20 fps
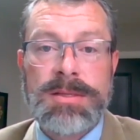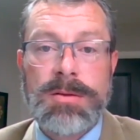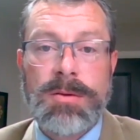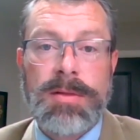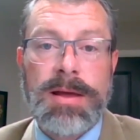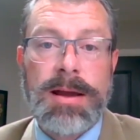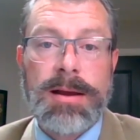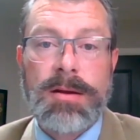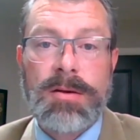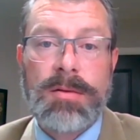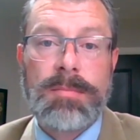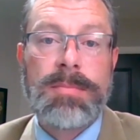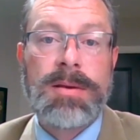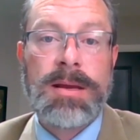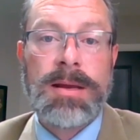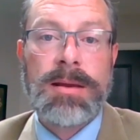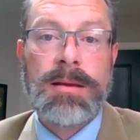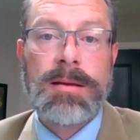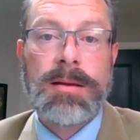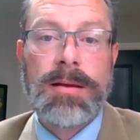So that could
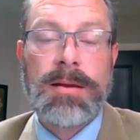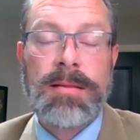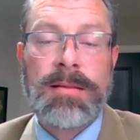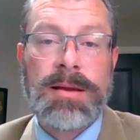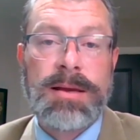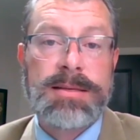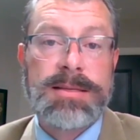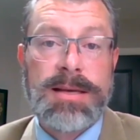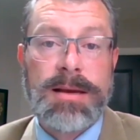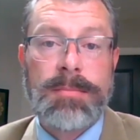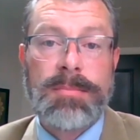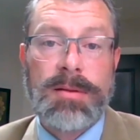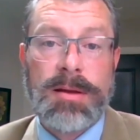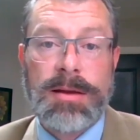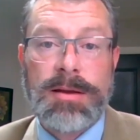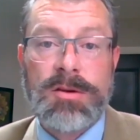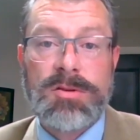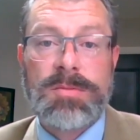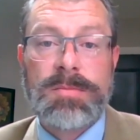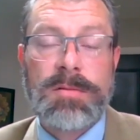be, in the example I
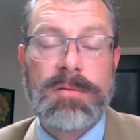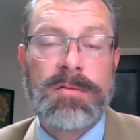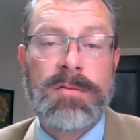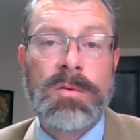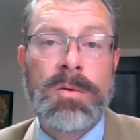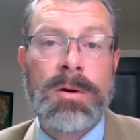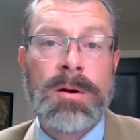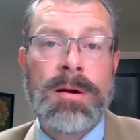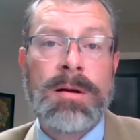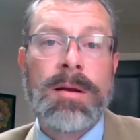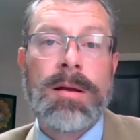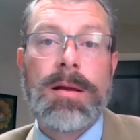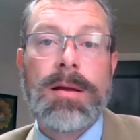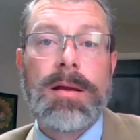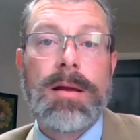used before,